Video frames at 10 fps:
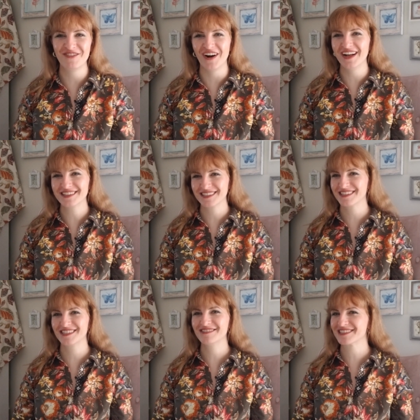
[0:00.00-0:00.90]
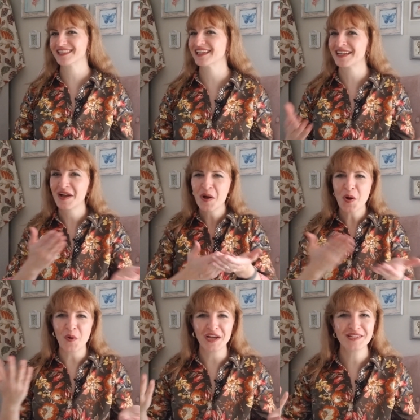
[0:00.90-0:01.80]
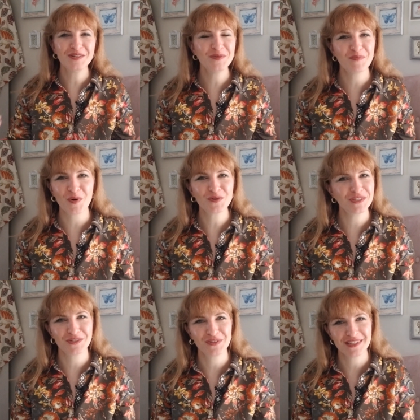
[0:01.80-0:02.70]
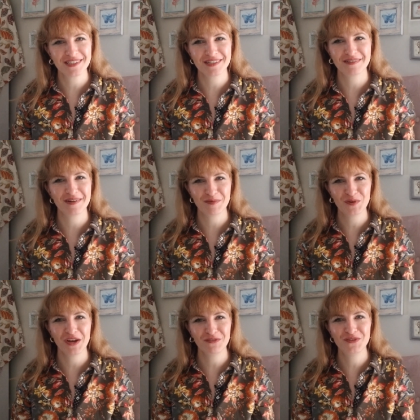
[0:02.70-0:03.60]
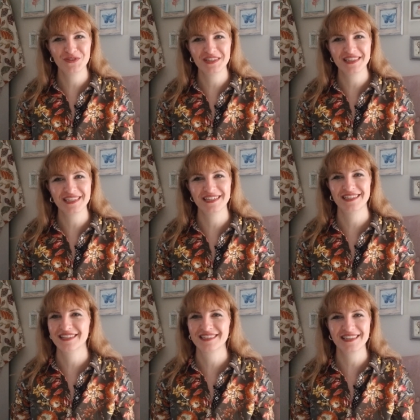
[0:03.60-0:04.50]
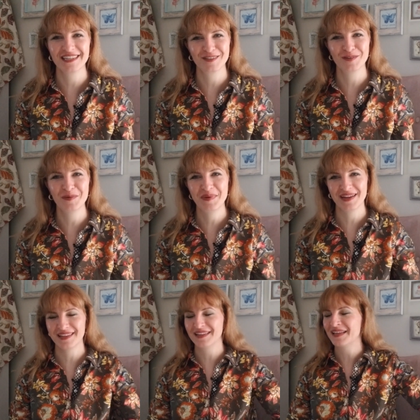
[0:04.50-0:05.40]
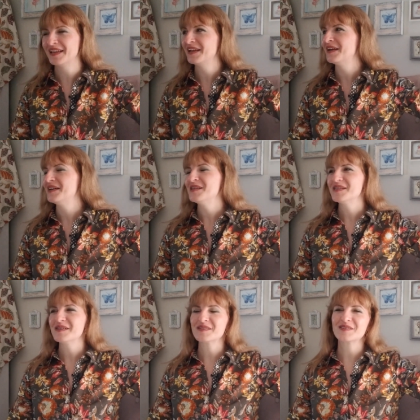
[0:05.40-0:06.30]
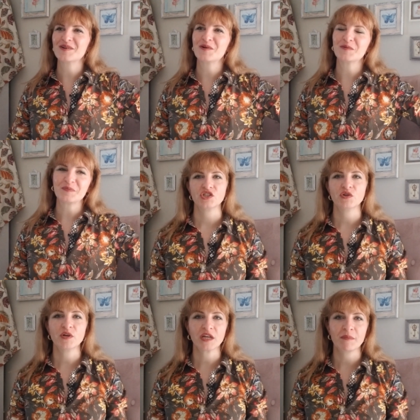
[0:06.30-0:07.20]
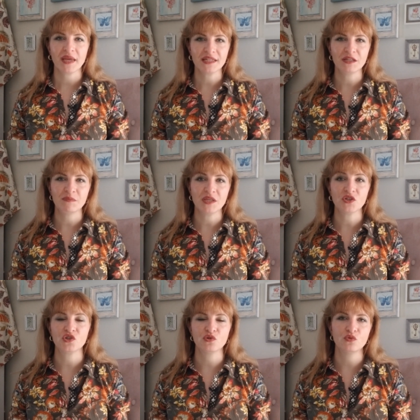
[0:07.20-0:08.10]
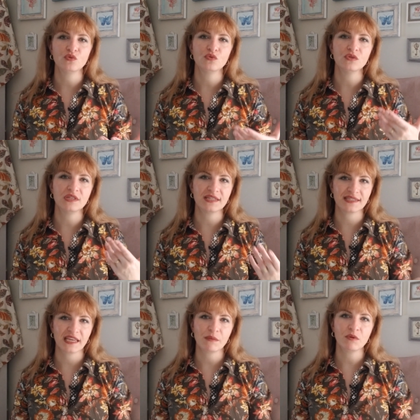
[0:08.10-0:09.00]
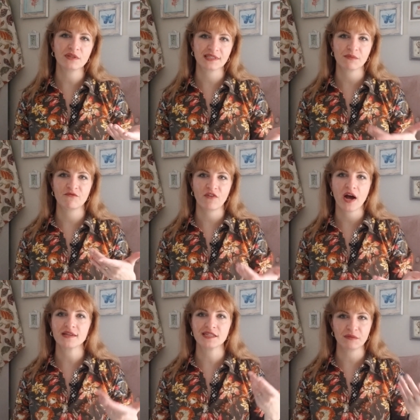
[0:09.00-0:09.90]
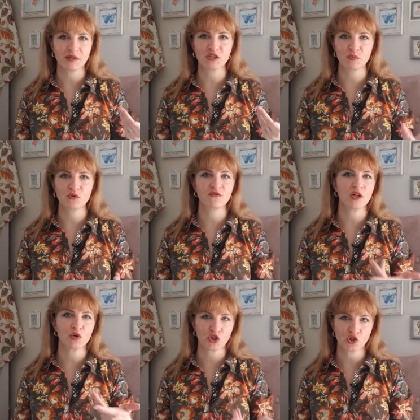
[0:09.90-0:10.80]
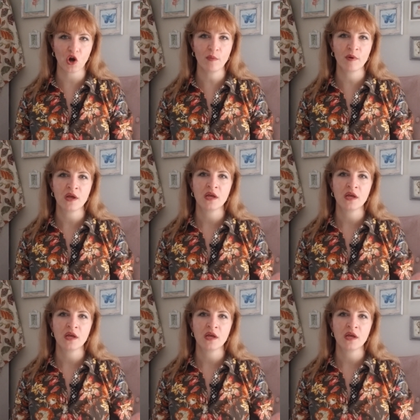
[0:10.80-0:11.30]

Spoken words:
files and she was like, why did you post it on Instagram? You have to delete it, it's like so bad. So she recommended me to disable some files in my Spoonflower shop